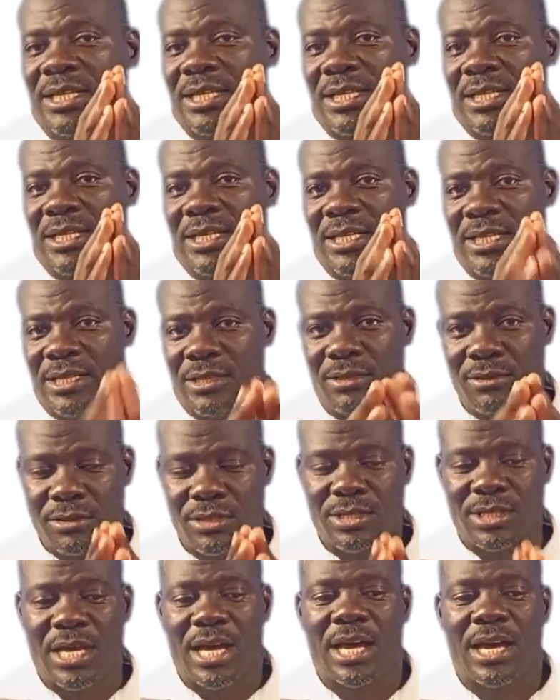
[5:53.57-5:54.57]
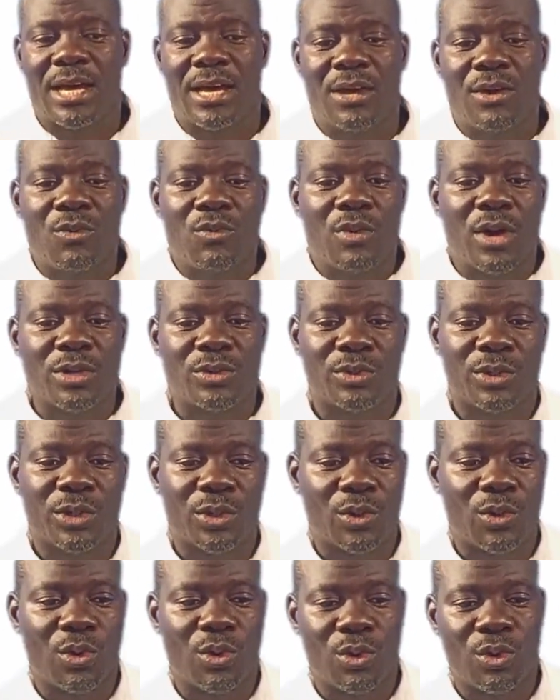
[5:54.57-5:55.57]
those are what we
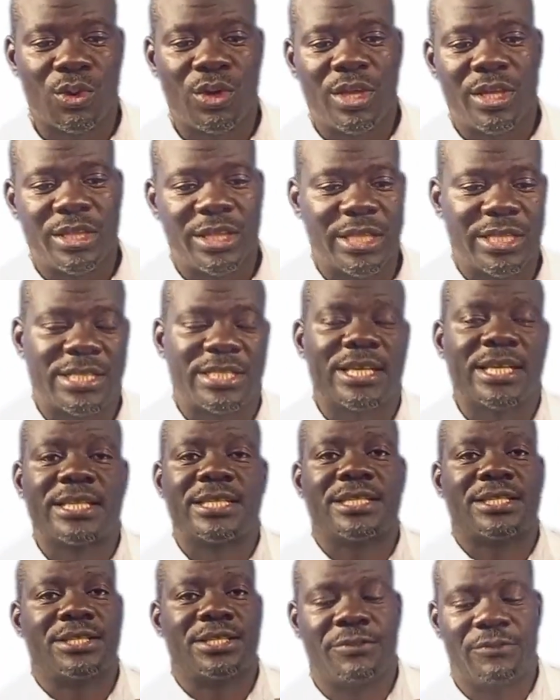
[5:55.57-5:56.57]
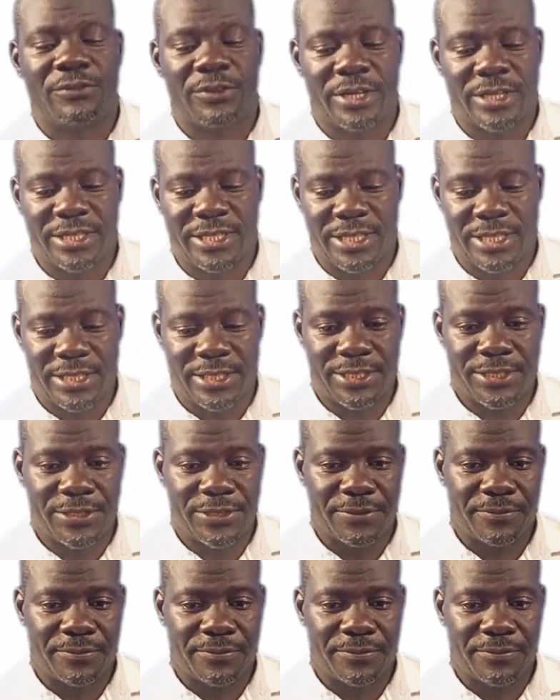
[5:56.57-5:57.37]
call the sex differences.